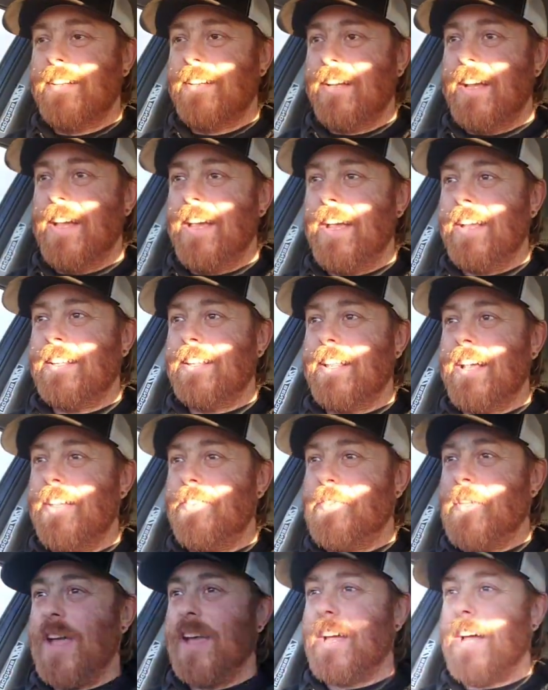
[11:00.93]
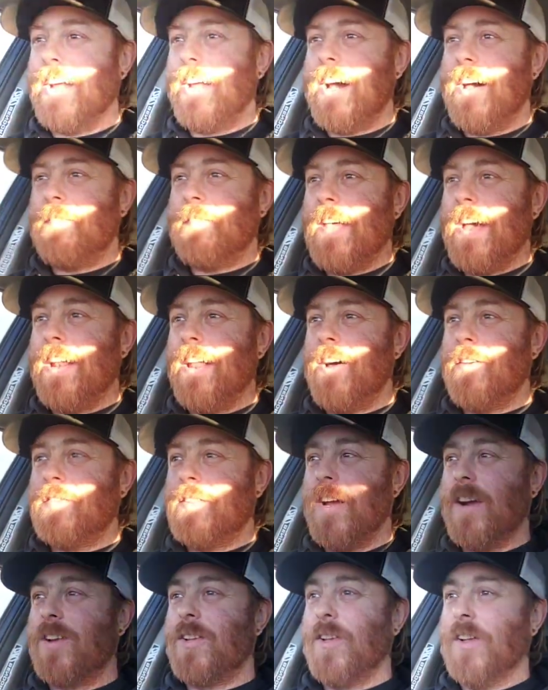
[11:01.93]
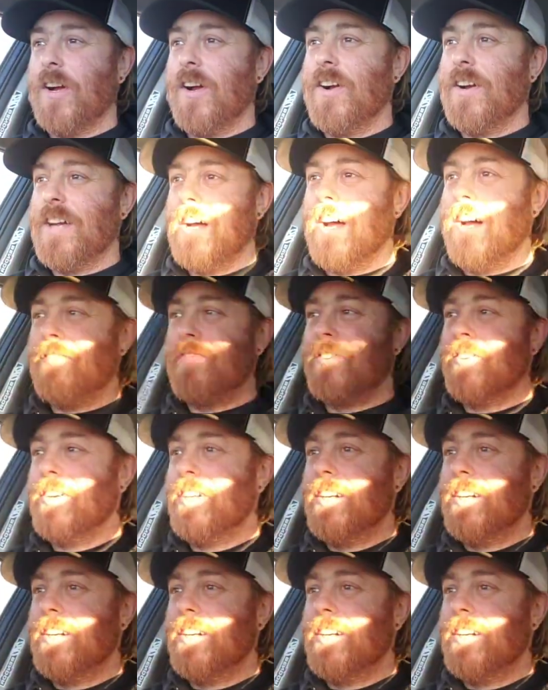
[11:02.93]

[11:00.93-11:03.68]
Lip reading: I think I got that out there clear enough.